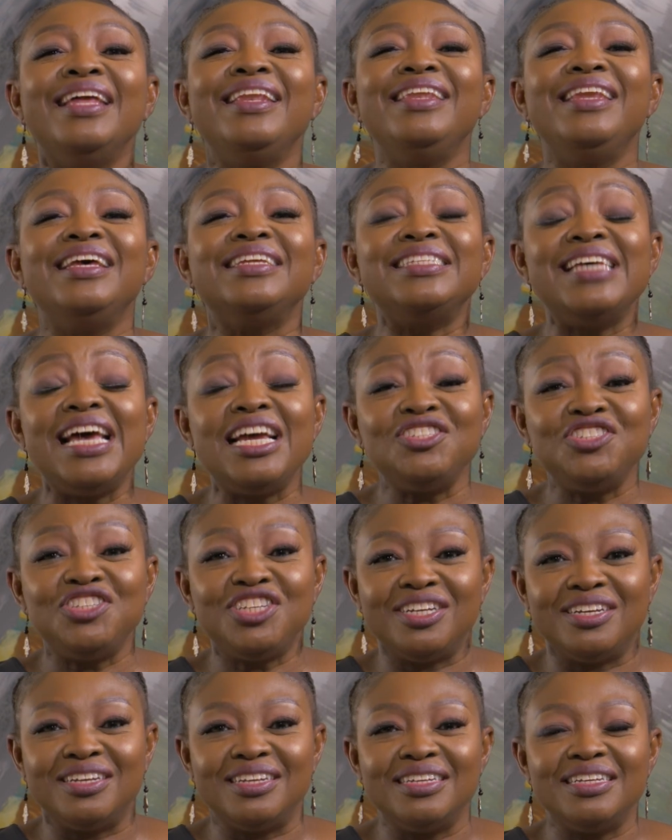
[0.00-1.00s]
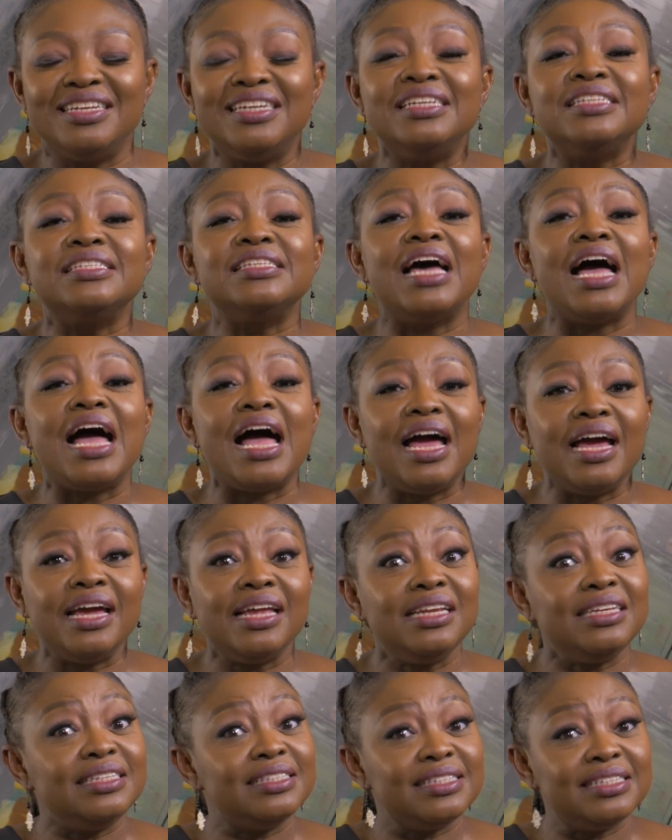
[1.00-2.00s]
Natasia is a
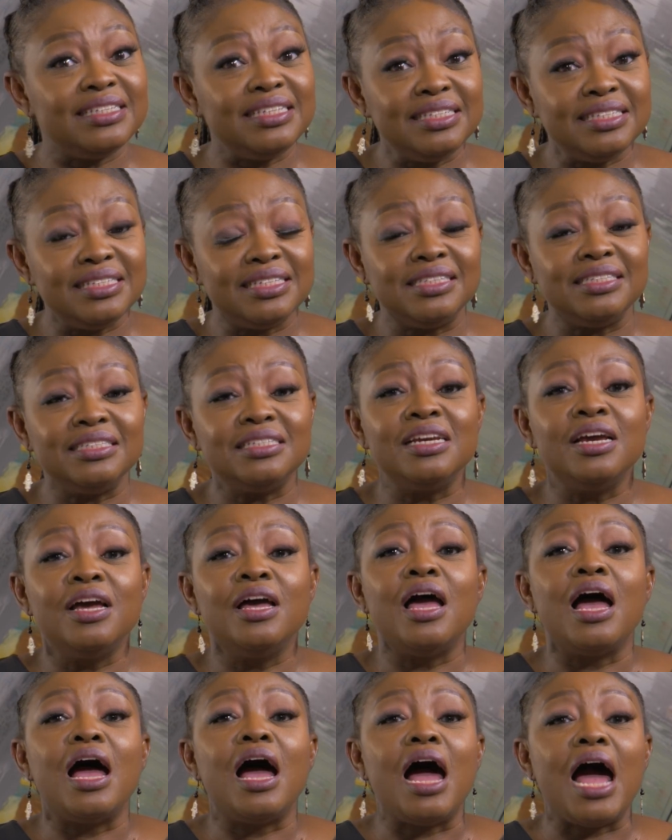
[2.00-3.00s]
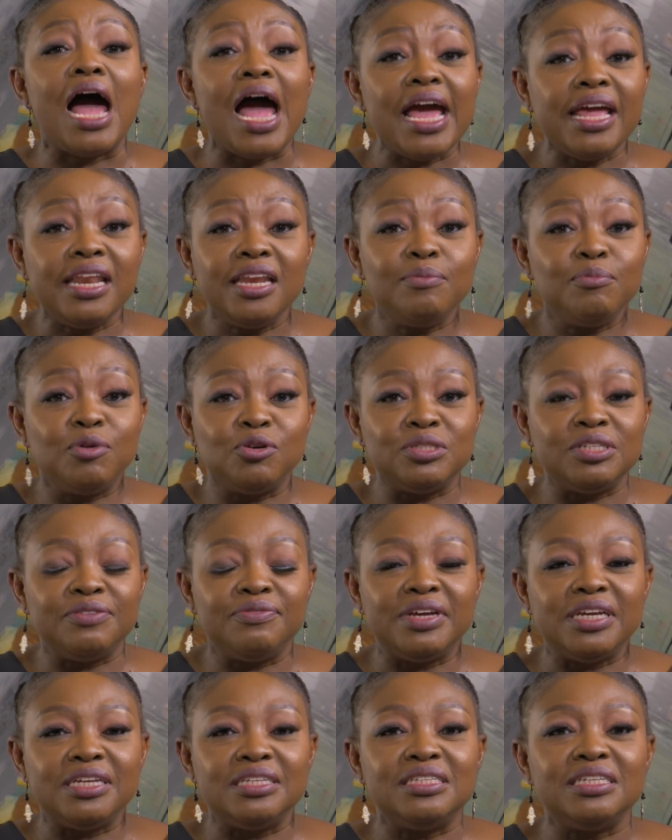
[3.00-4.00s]
highly seasoned, highly
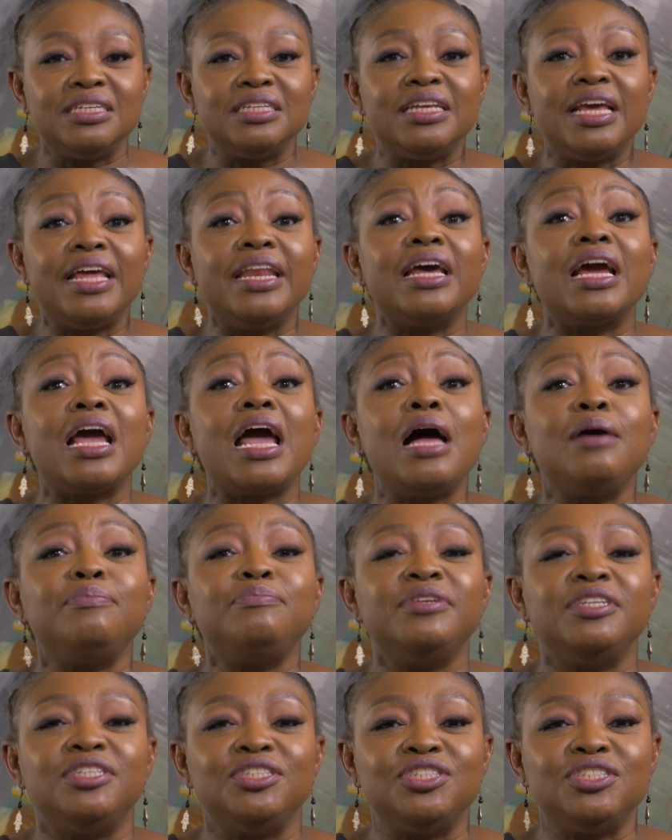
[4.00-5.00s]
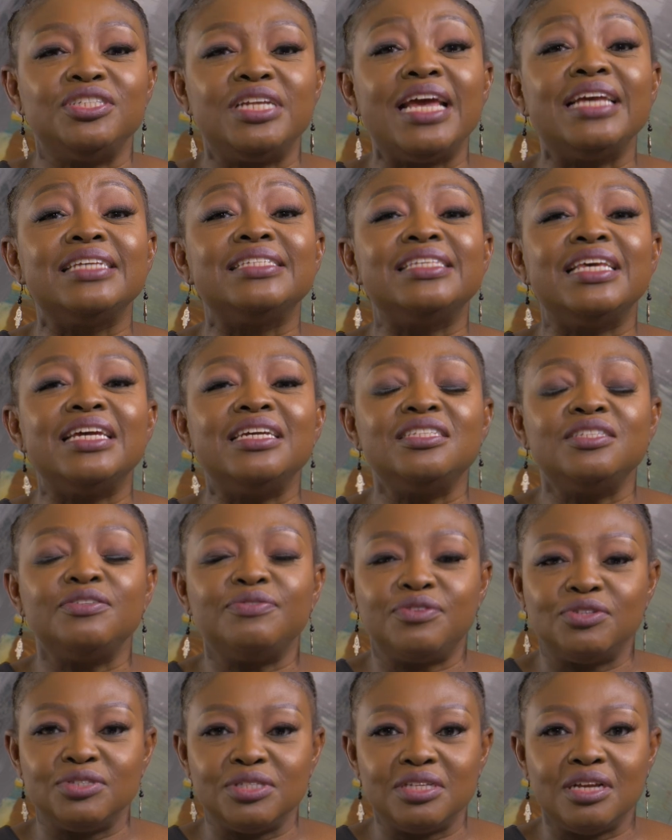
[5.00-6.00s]
motivated and accomplished
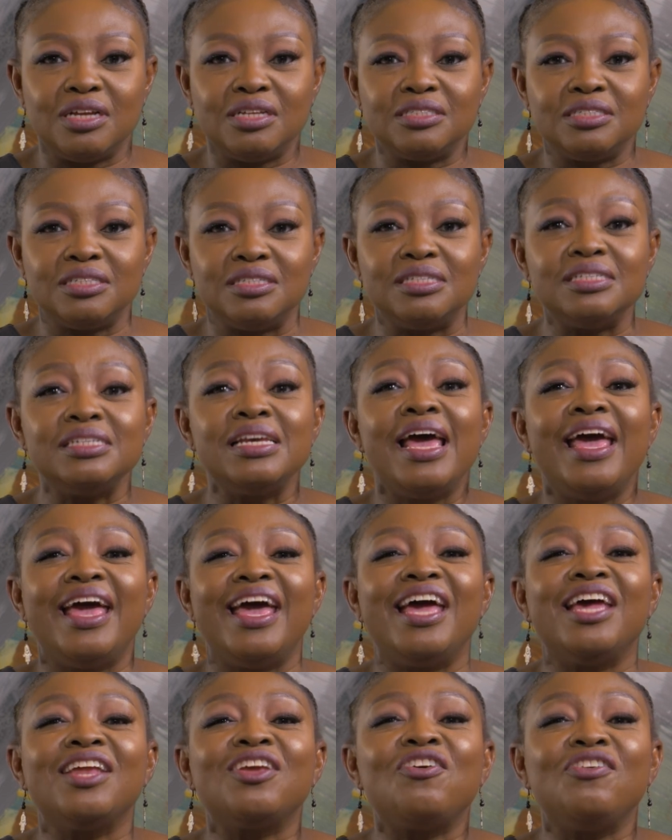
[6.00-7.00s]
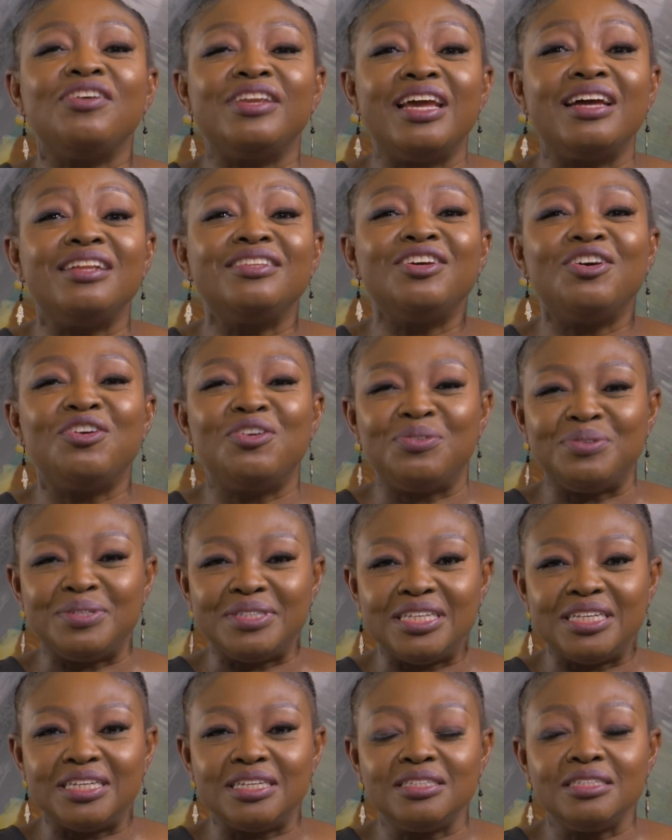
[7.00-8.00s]
executive consultant at Cornelda
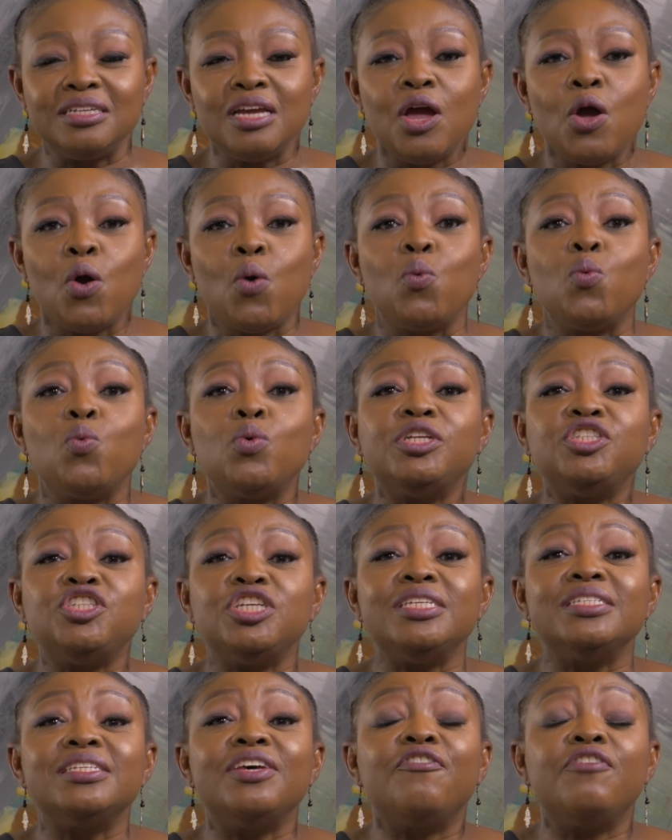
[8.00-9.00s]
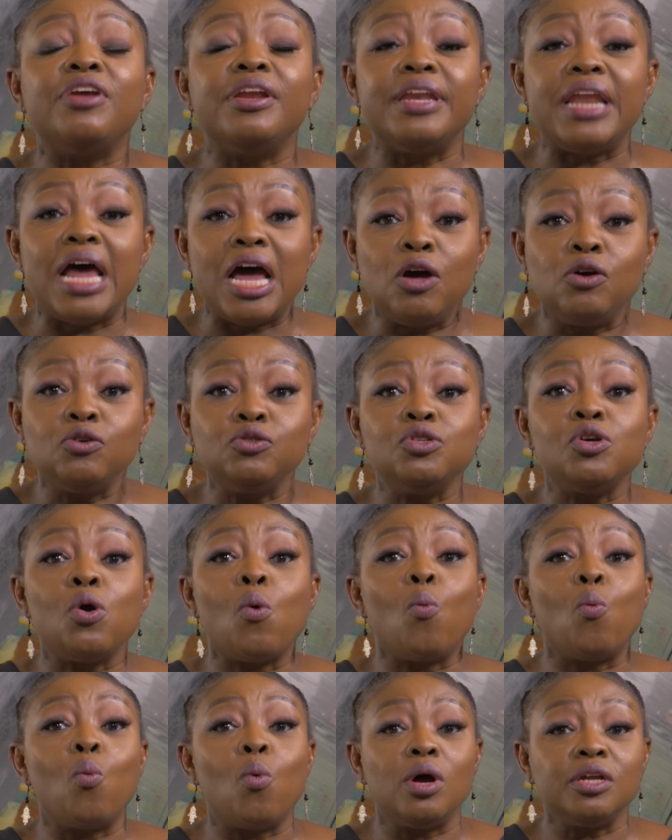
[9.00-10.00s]
Holding, which is a renowned
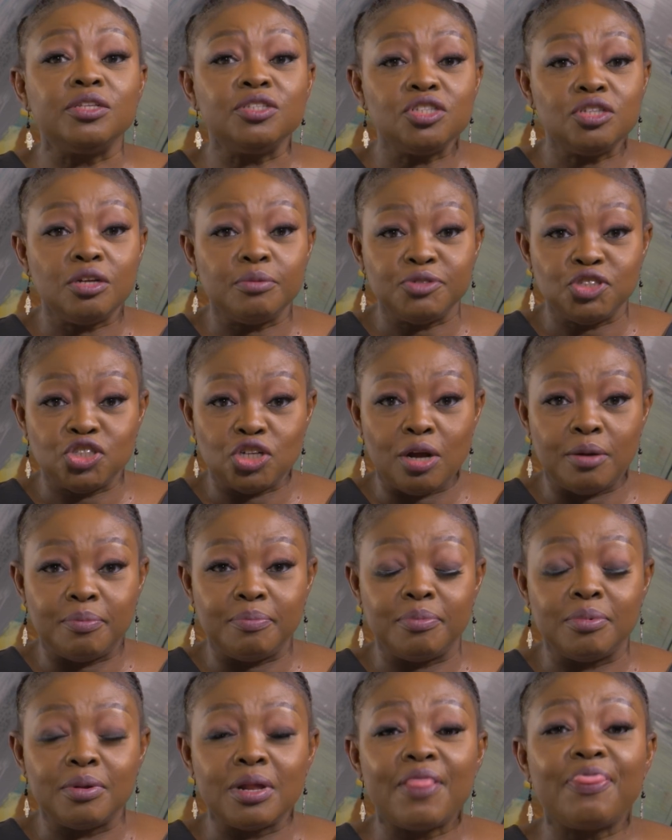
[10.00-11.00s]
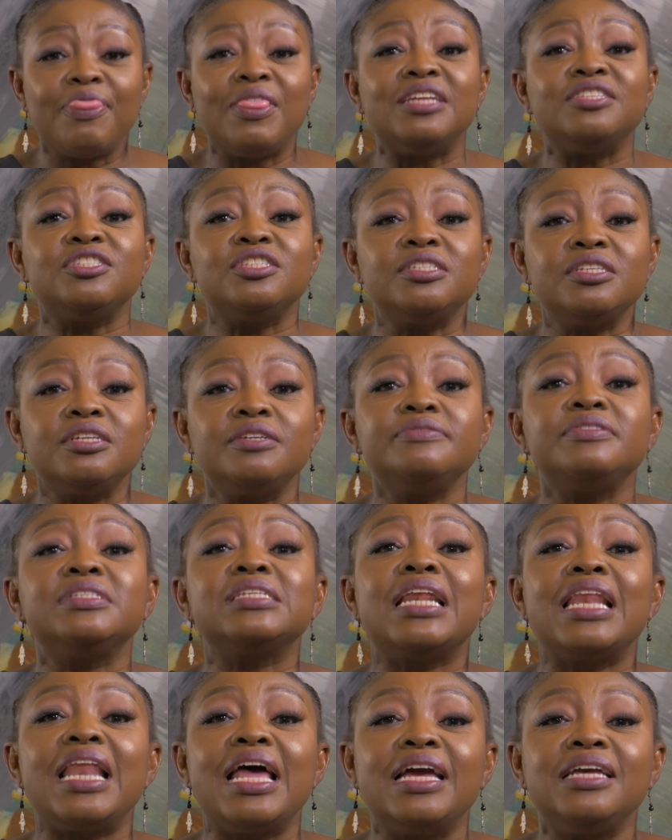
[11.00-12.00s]
one-stop shop that serves
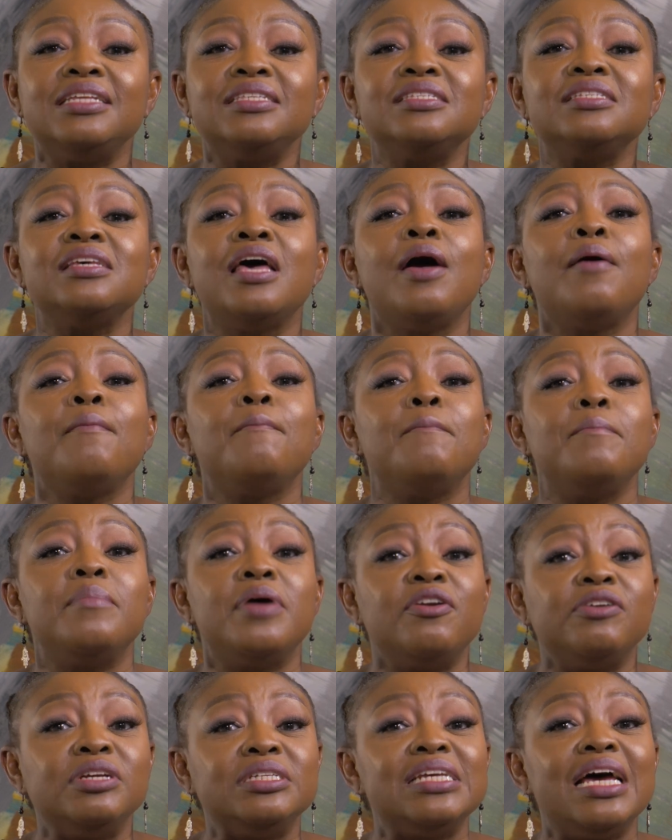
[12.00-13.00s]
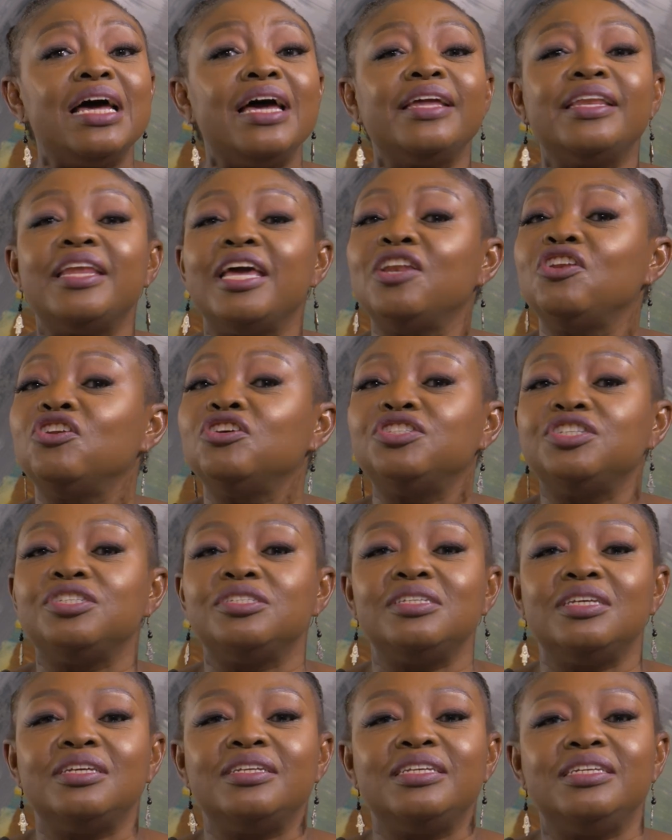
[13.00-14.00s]
clients' maritime and
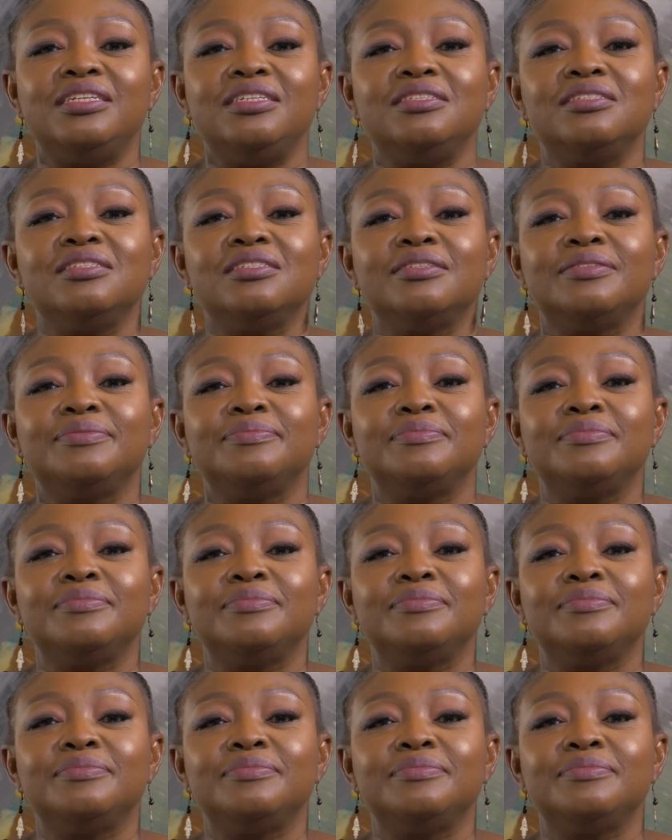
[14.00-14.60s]
logistic needs.